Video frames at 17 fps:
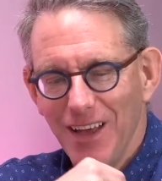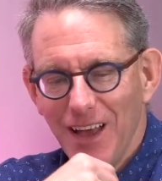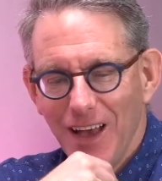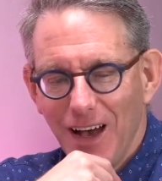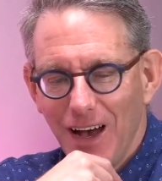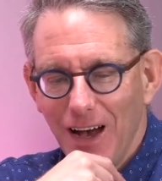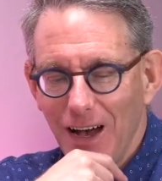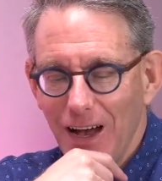
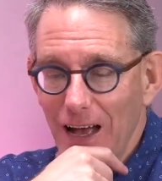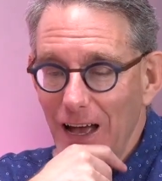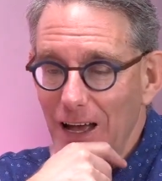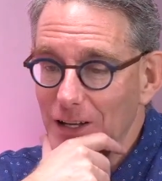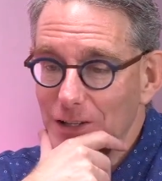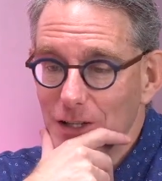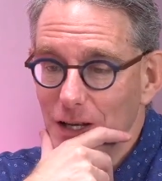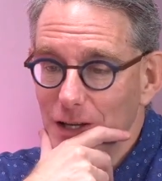
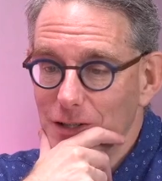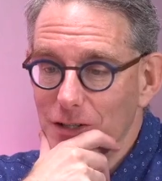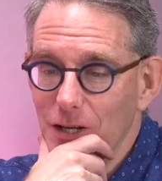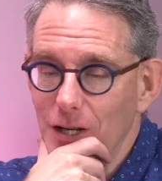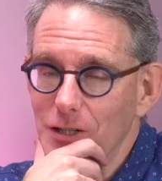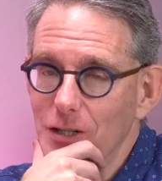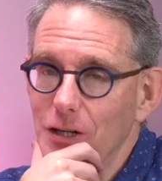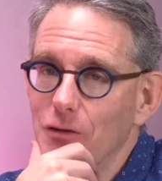And it's
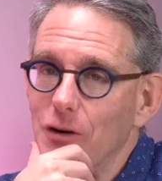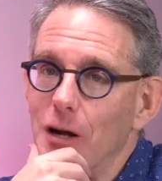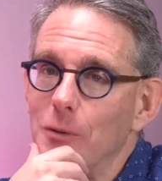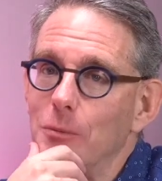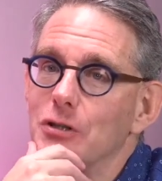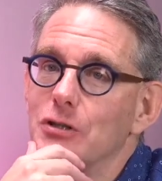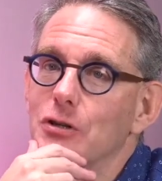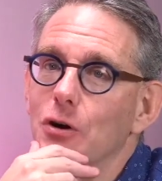such an
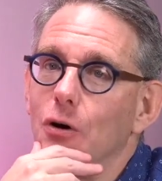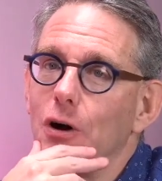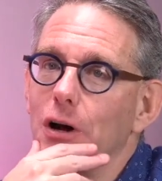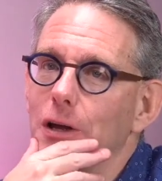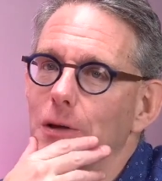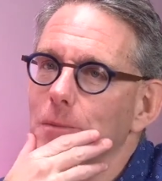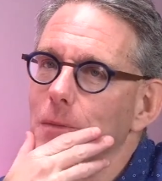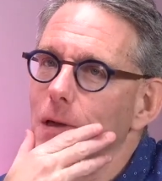incredible
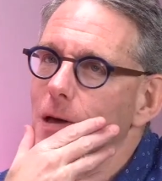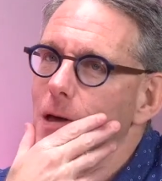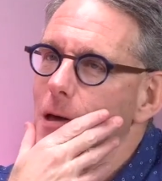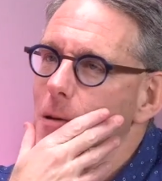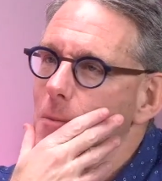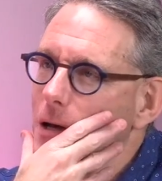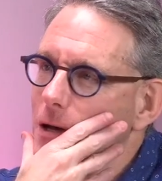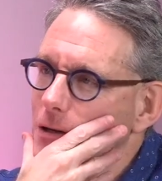story
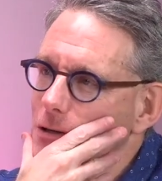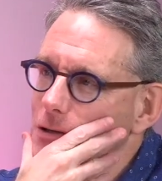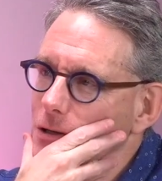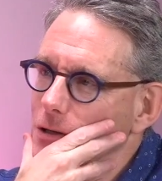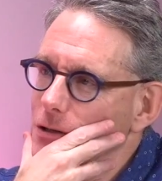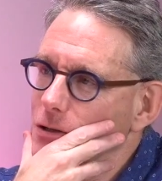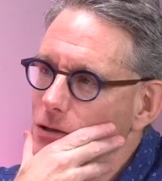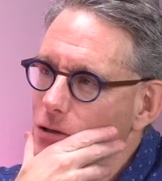because
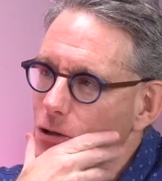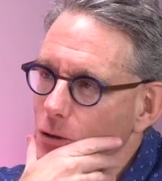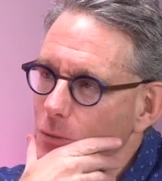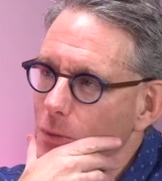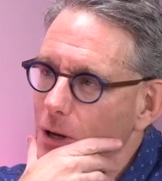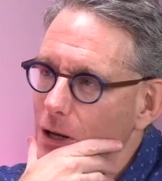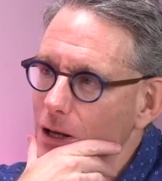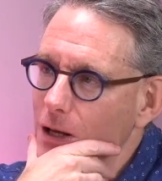too
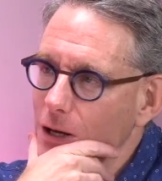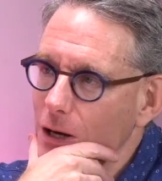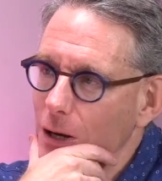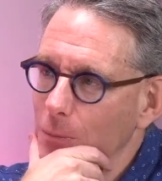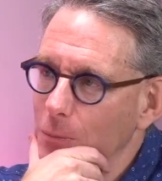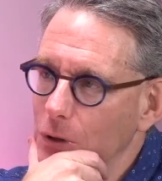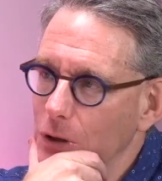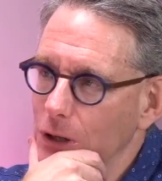many
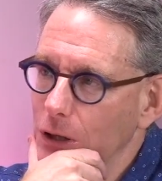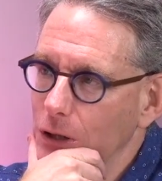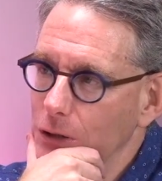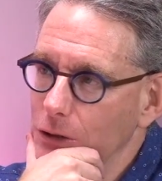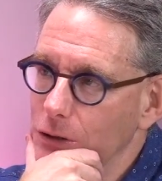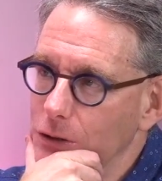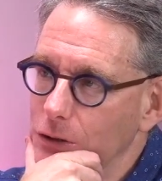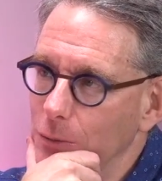
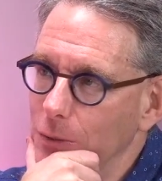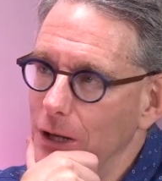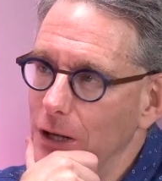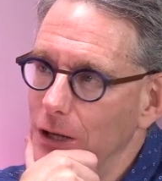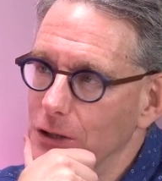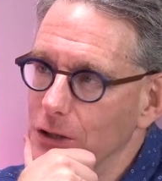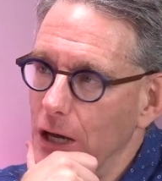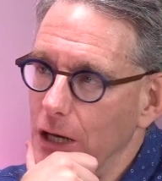companies, too many
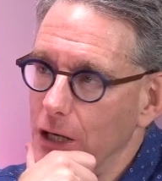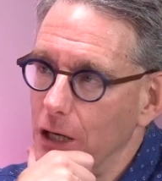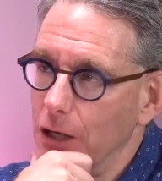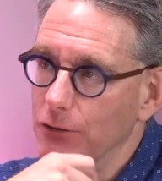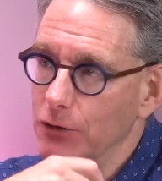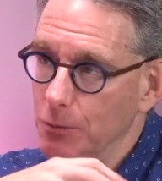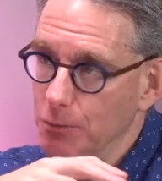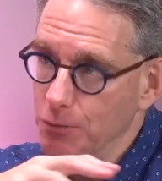
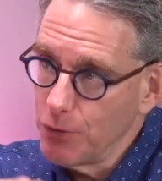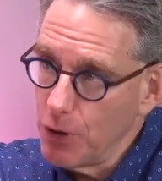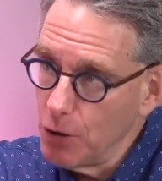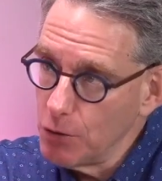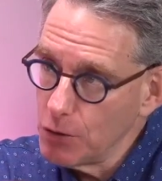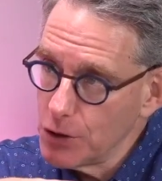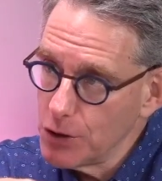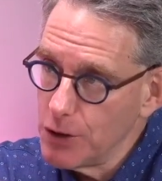executives
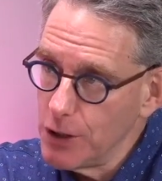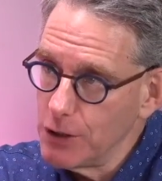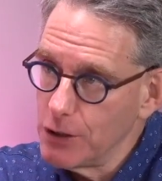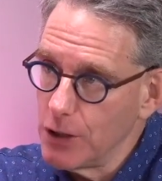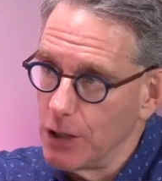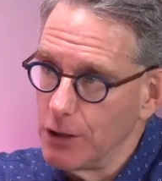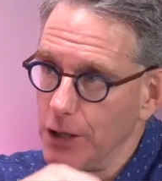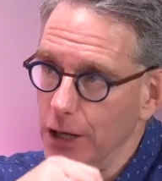approach
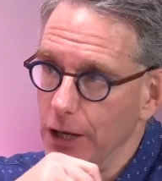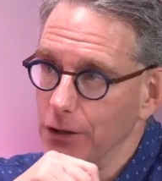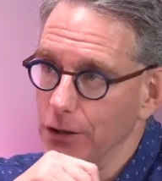these ideas